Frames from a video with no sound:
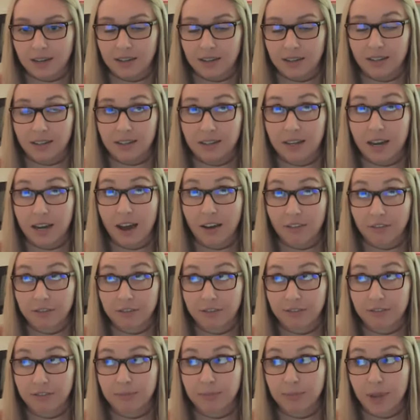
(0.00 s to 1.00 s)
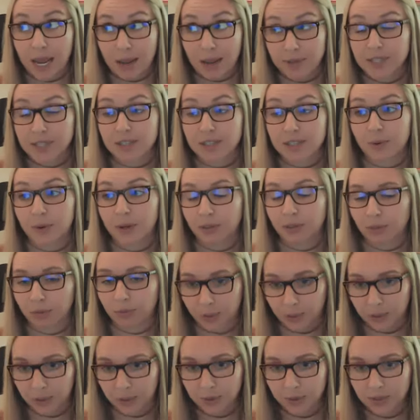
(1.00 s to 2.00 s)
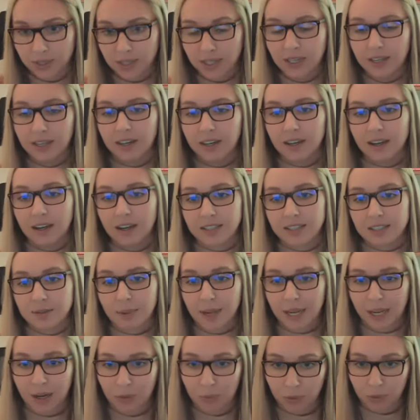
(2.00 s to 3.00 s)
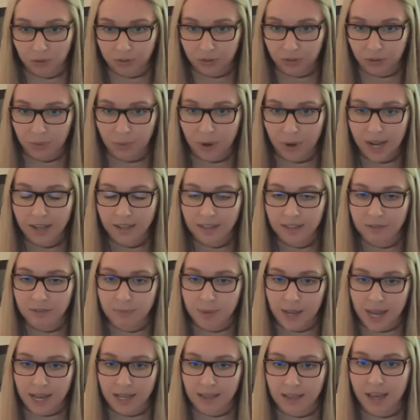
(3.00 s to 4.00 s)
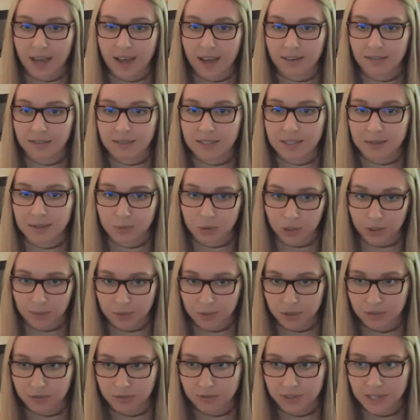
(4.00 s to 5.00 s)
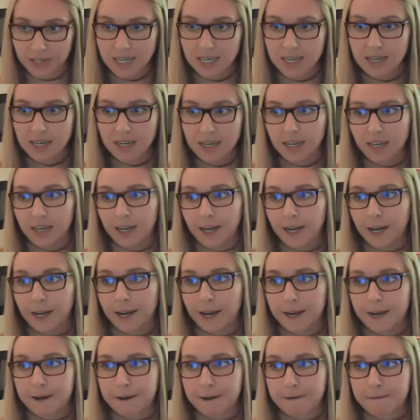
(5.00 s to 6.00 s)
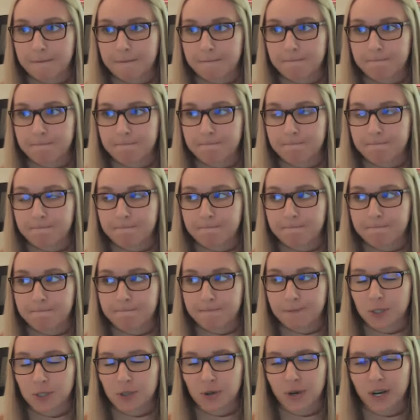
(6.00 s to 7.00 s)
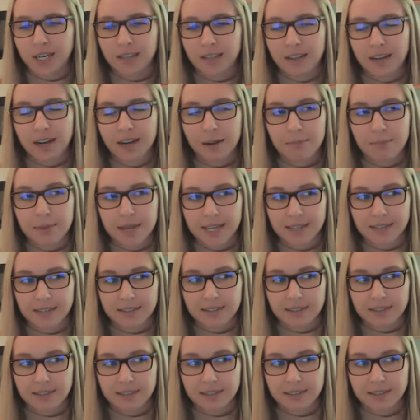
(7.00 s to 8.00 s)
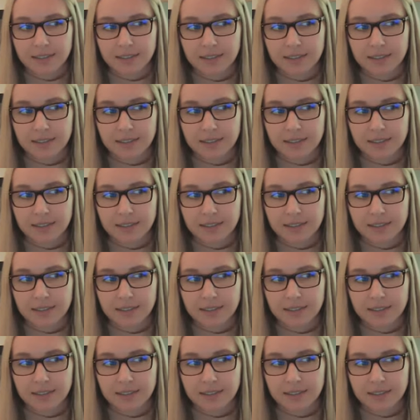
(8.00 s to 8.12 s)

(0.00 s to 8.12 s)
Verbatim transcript: enough payments going through to make it worth your while of paying that subscription fee. Is there any that I missed?